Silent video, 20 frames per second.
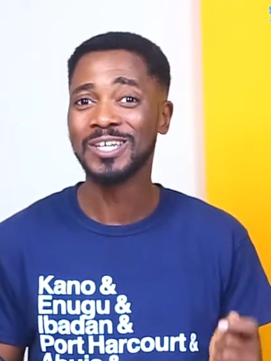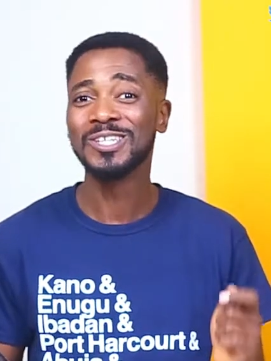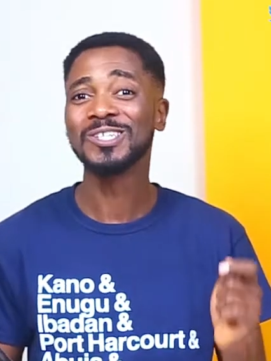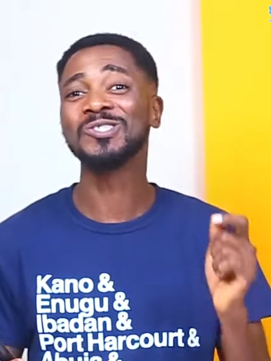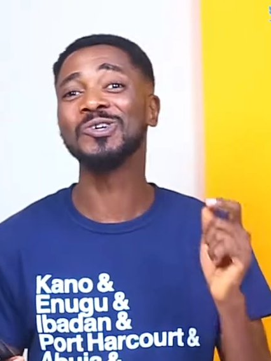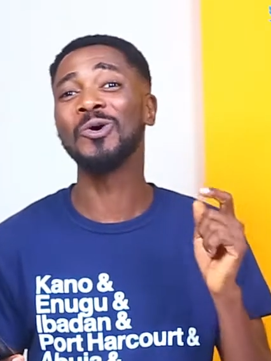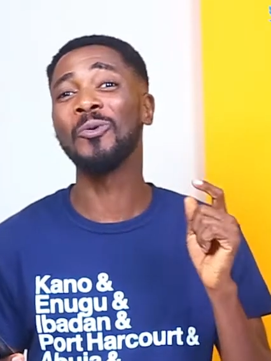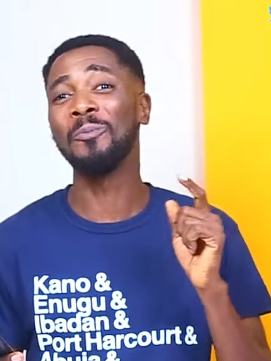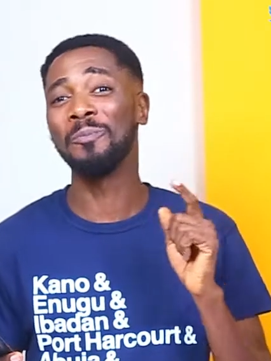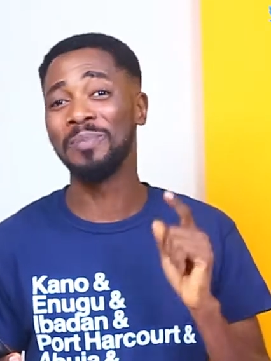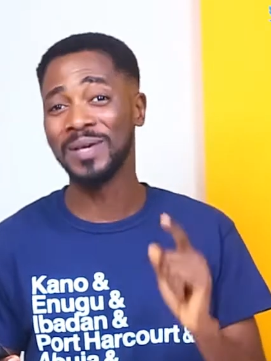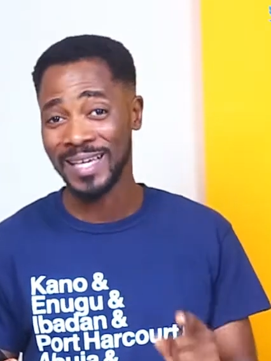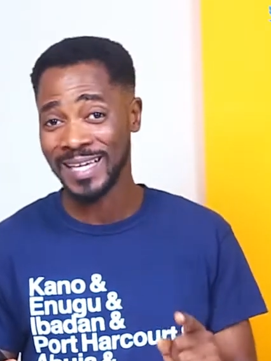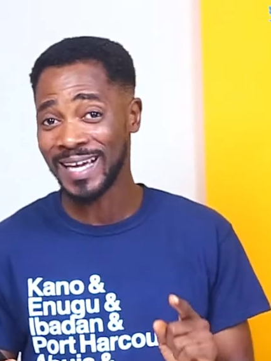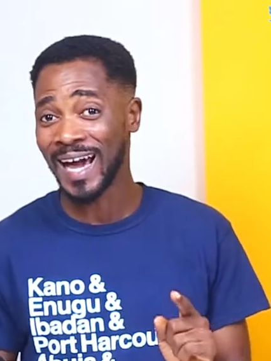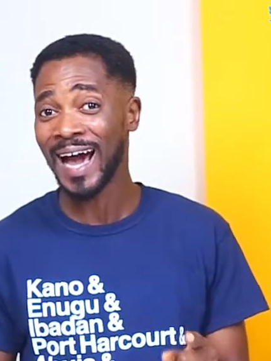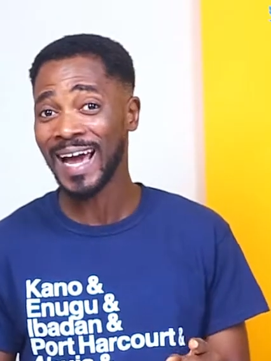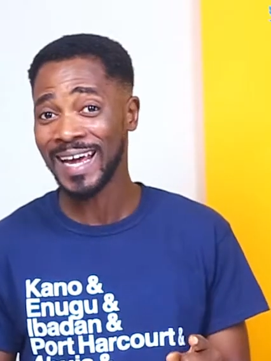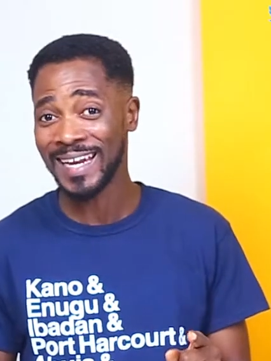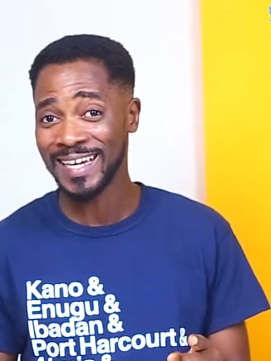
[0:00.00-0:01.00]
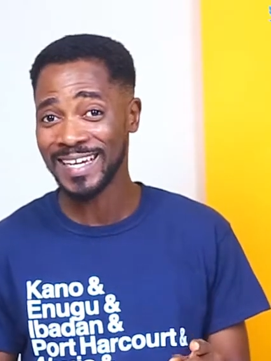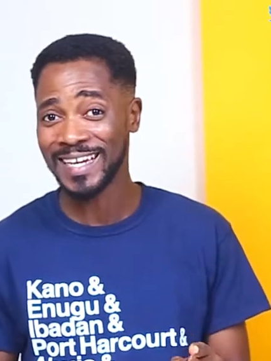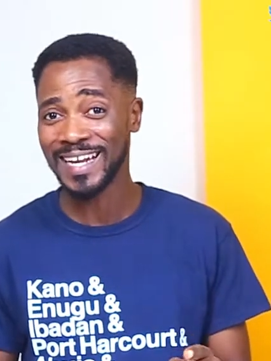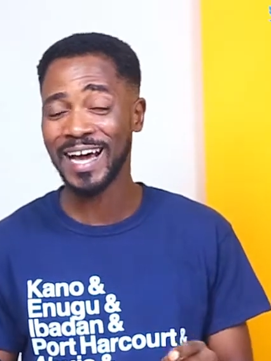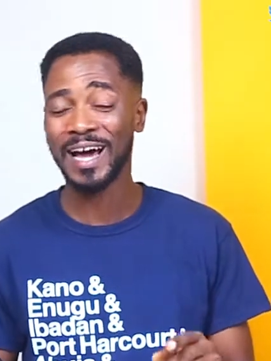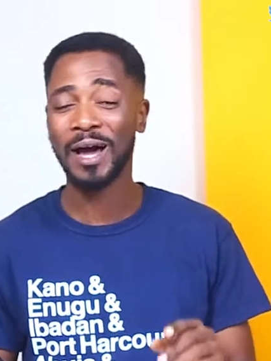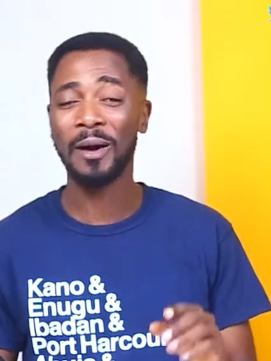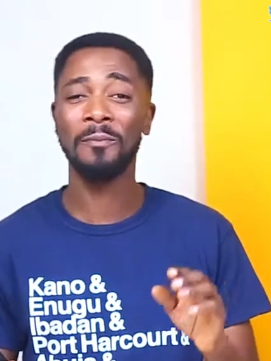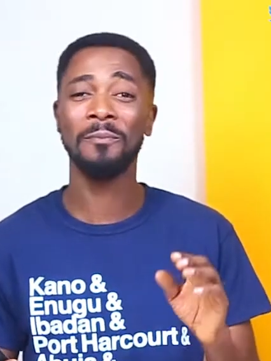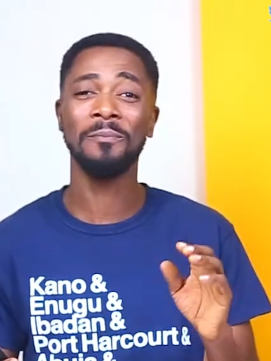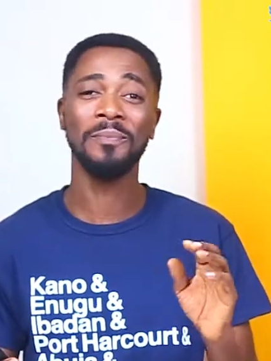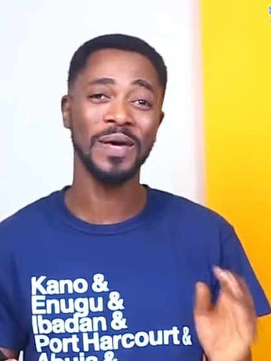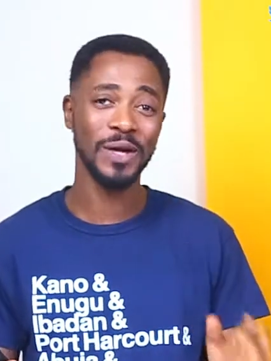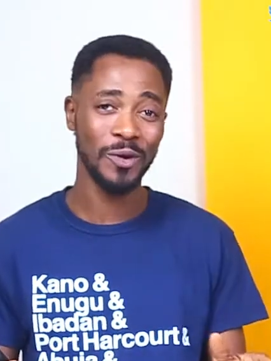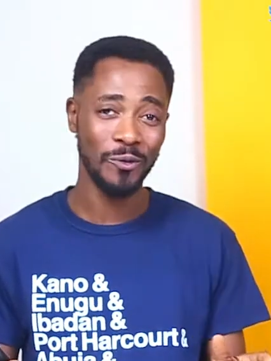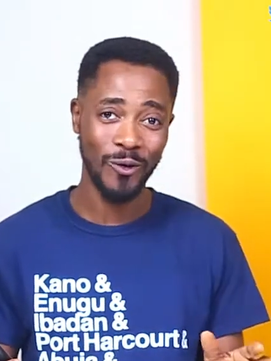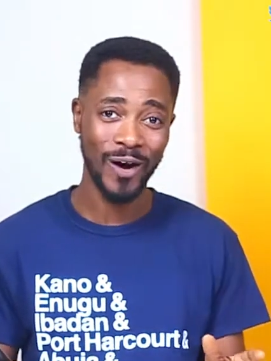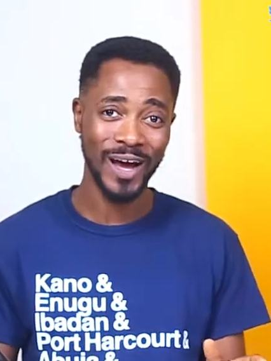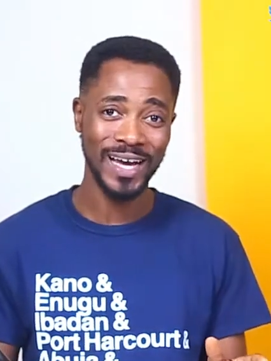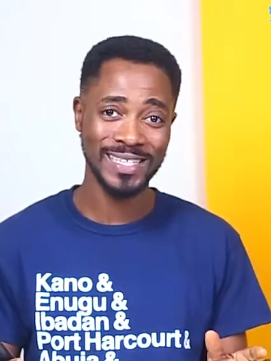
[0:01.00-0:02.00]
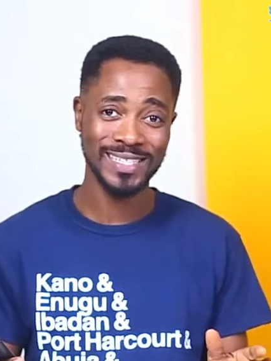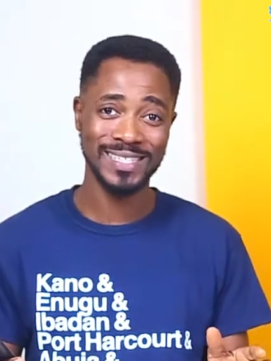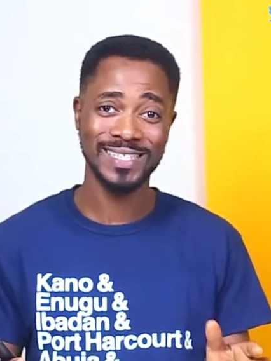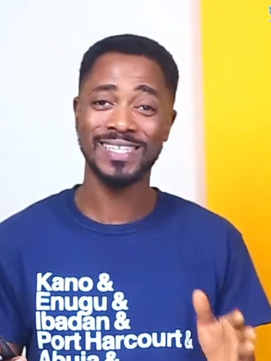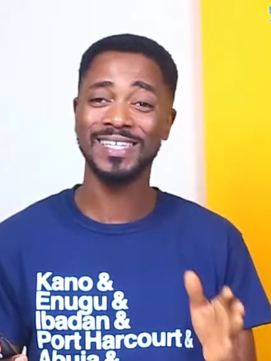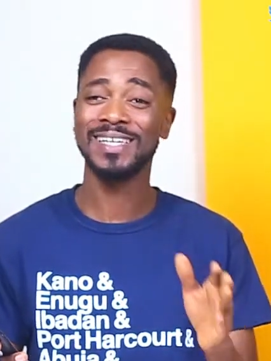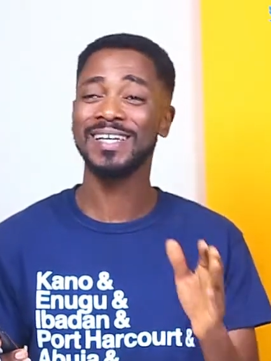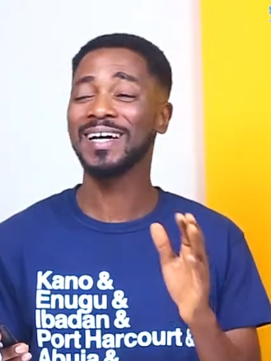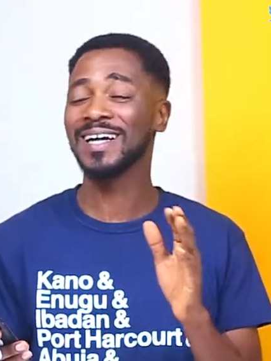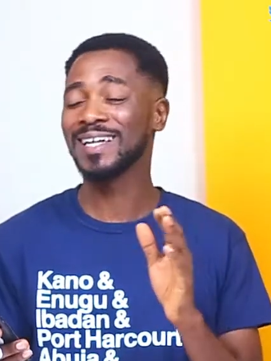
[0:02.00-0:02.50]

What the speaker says: So be guided and pick wisely.